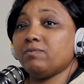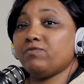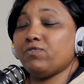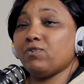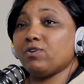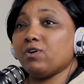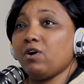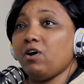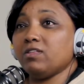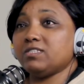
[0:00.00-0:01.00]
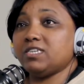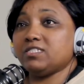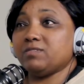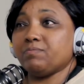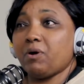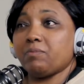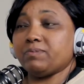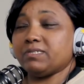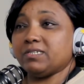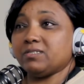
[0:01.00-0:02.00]
for all intents and
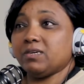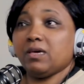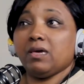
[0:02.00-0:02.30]
purposes,